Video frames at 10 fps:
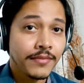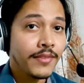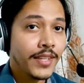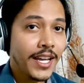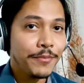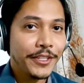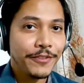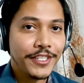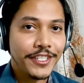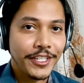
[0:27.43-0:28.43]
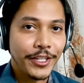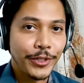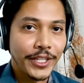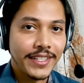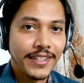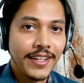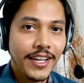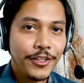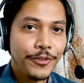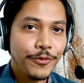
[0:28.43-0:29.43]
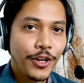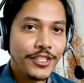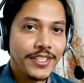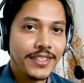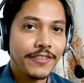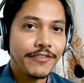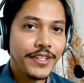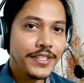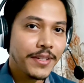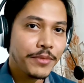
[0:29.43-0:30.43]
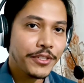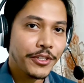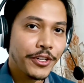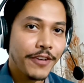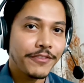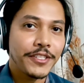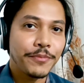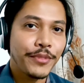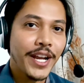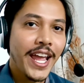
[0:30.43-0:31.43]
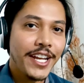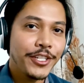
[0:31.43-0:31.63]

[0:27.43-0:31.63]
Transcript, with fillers: I'm Digvijaysinh Gohil and you're watching the first episode of this brand